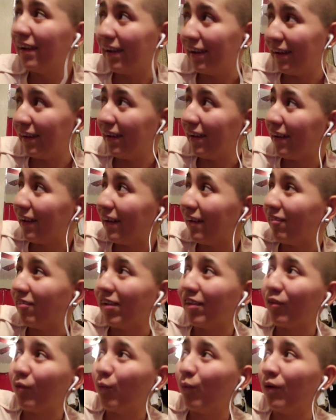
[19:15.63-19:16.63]
And I have,
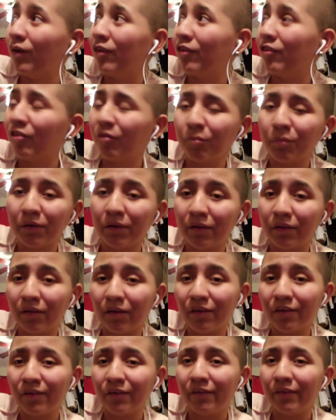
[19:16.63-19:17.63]
like, the ones of my
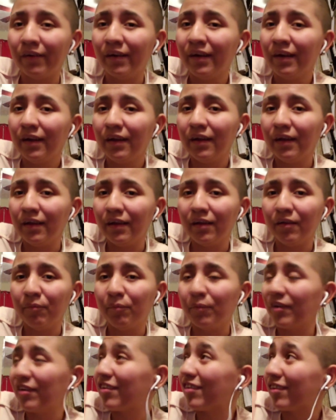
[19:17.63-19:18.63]
daughter
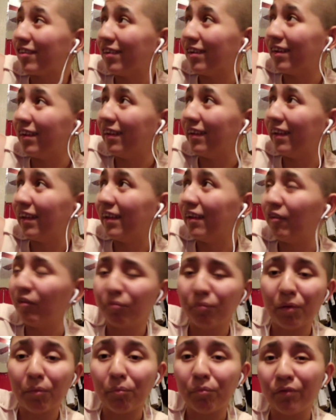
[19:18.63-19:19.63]
and my son and then
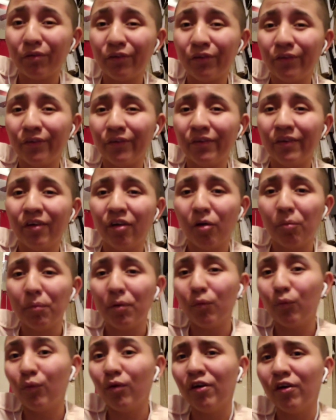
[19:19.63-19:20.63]
of my brother on
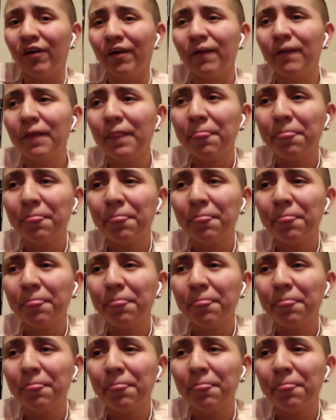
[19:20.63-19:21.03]
my wall.